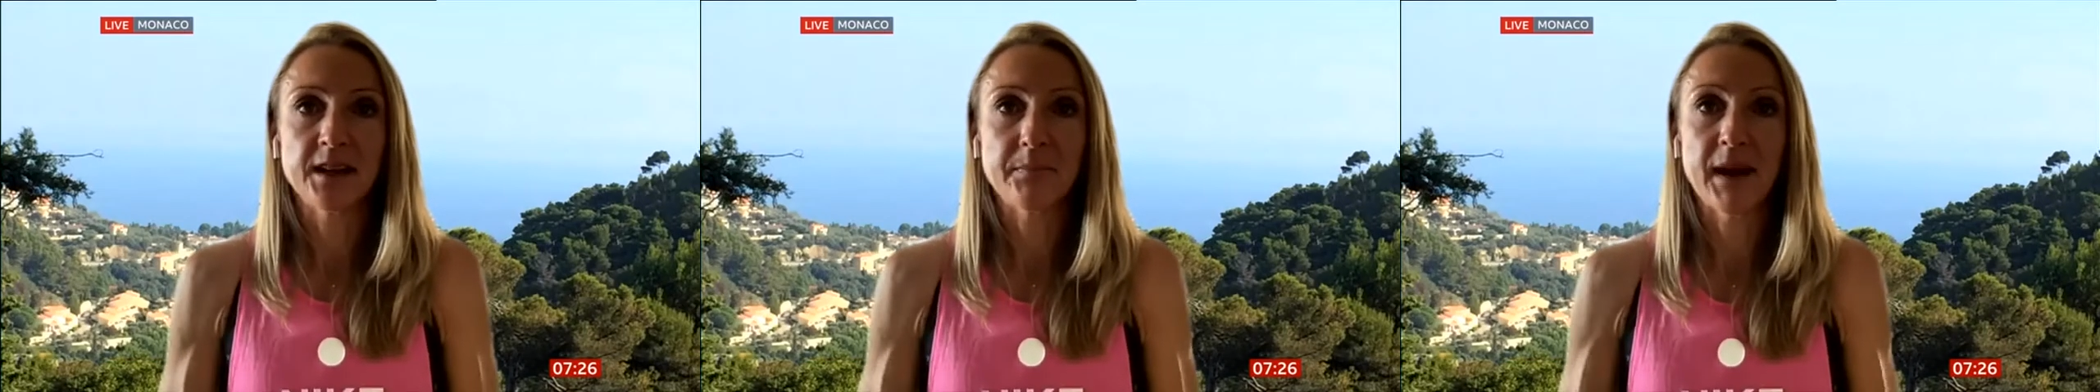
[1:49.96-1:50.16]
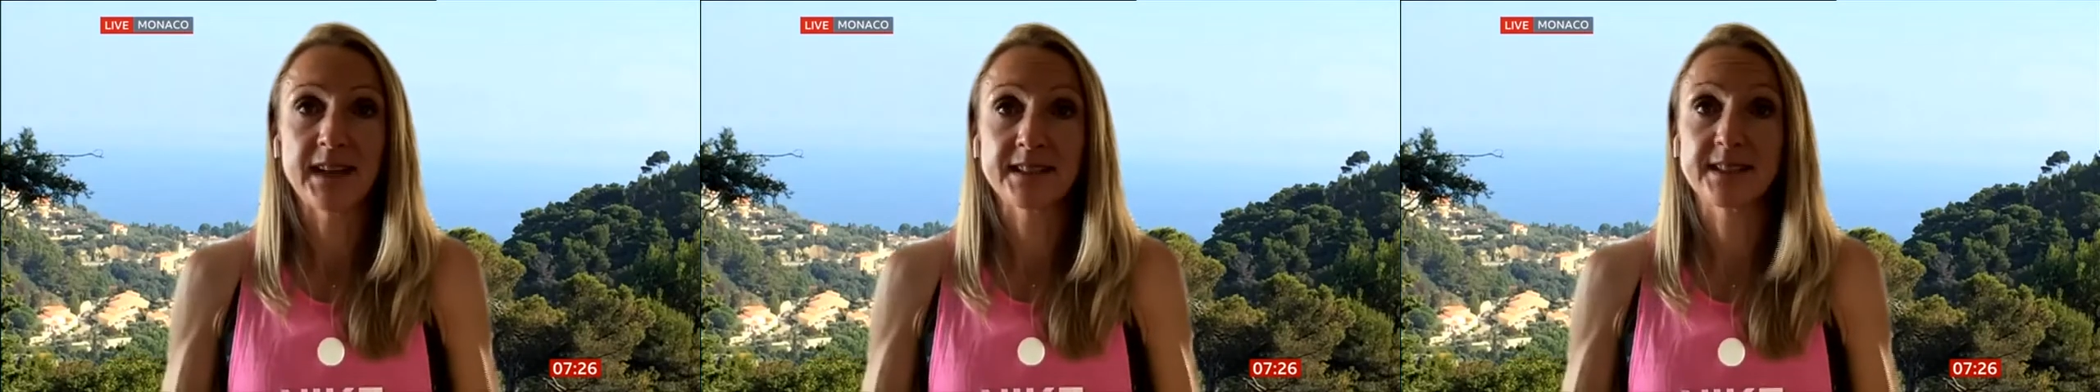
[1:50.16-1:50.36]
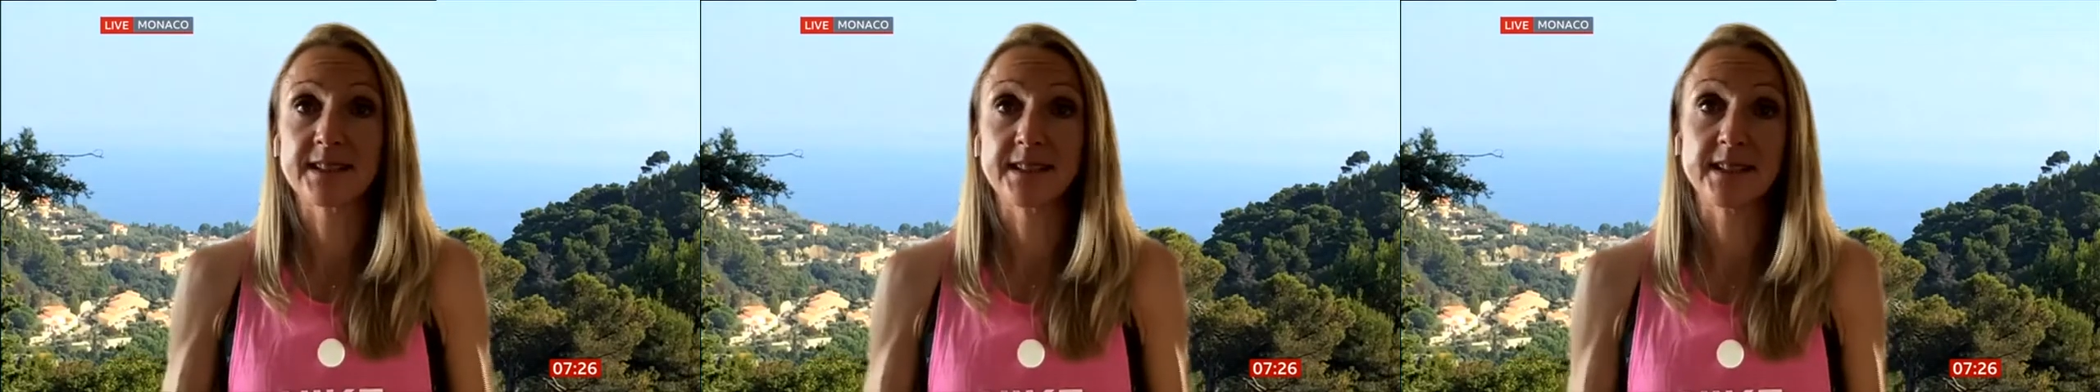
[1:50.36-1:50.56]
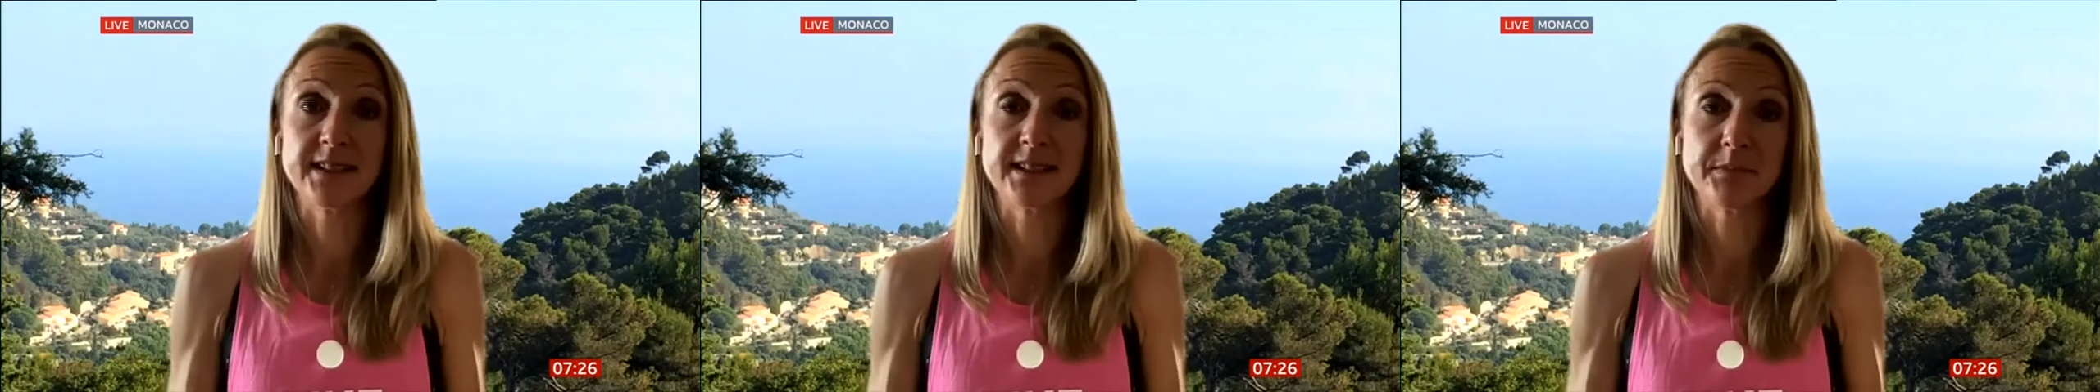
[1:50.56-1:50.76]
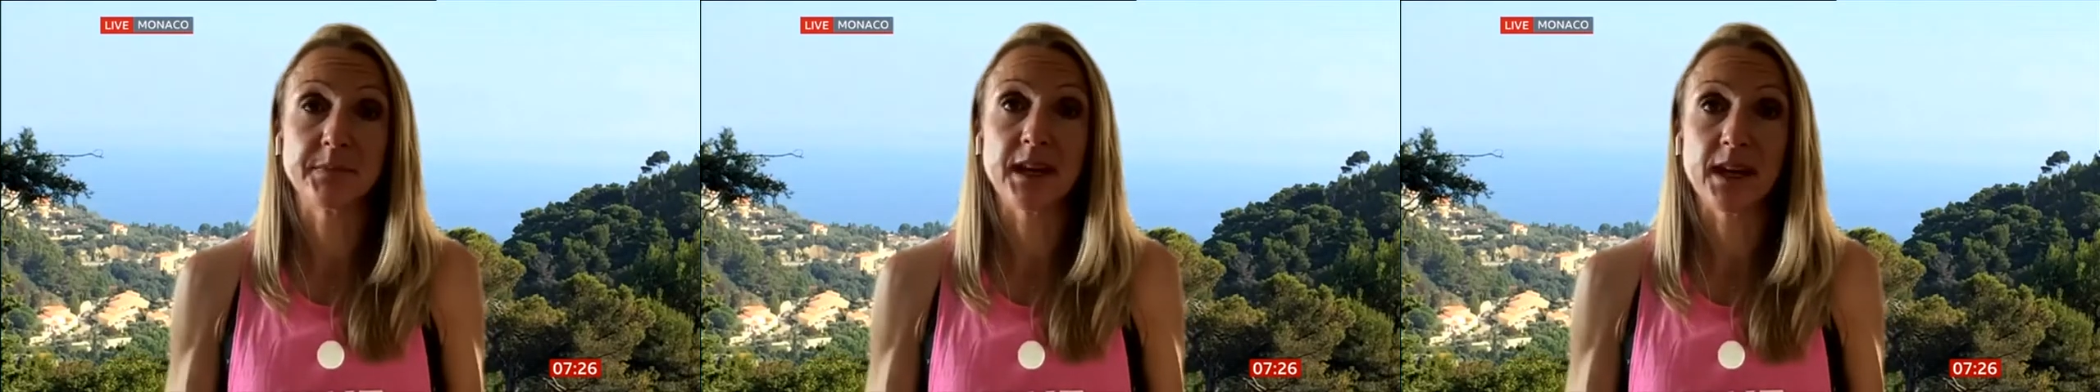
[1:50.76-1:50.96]

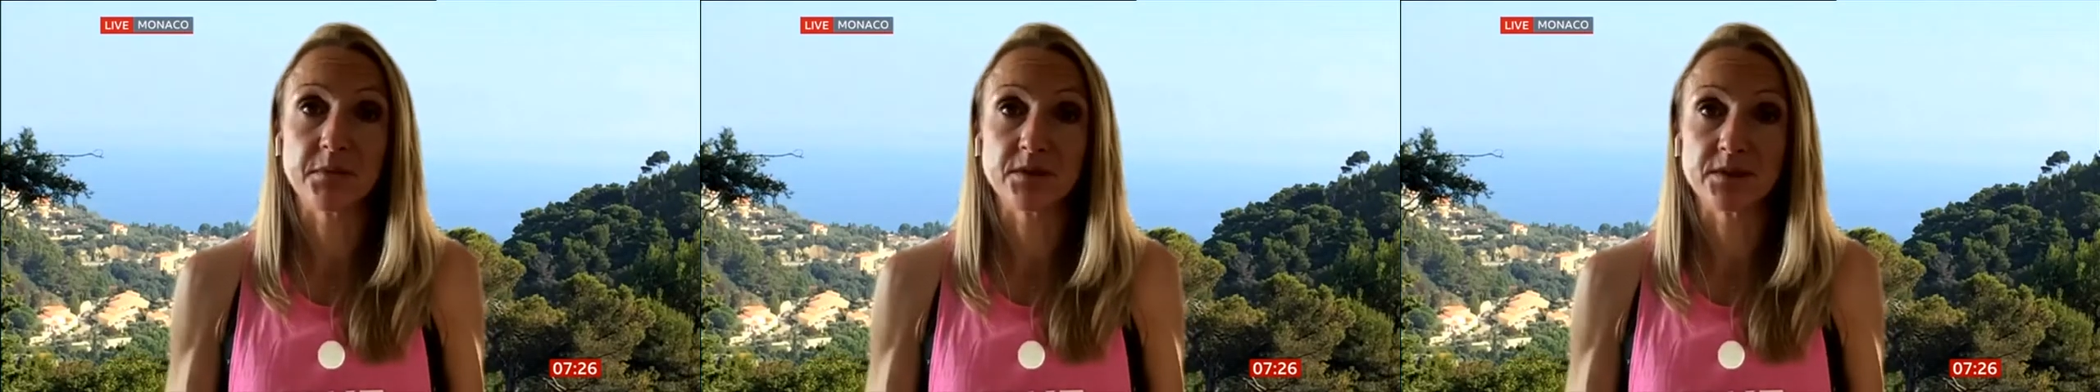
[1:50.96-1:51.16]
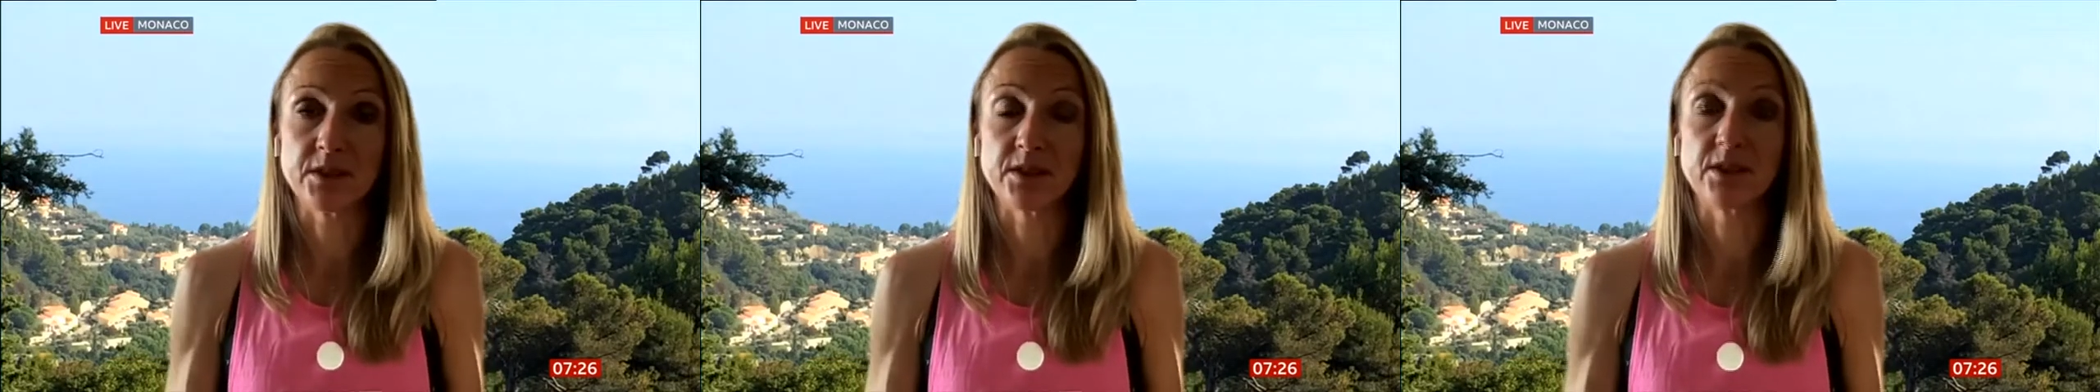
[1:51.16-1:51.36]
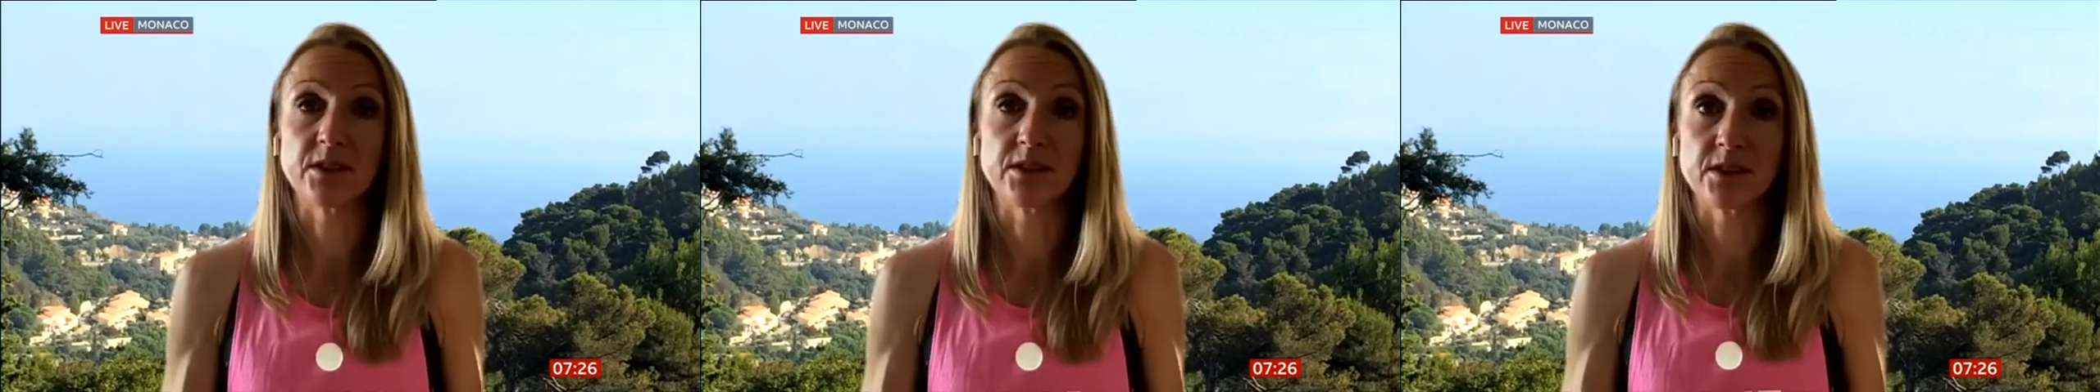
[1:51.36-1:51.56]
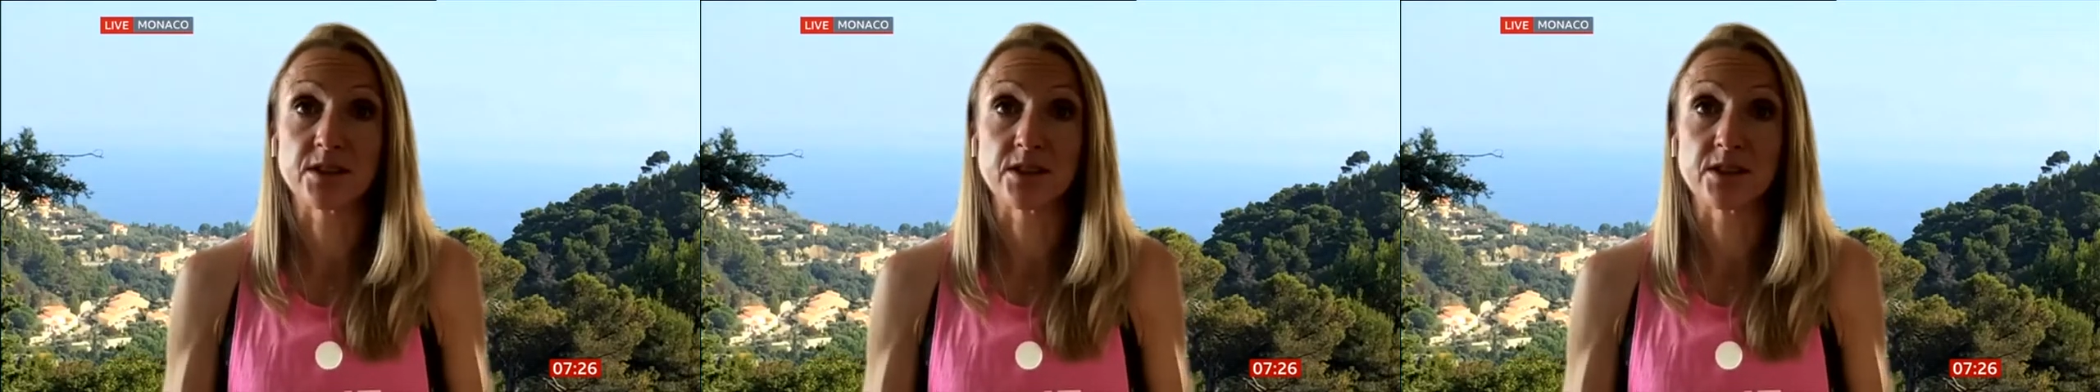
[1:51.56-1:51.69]
capacities to be able to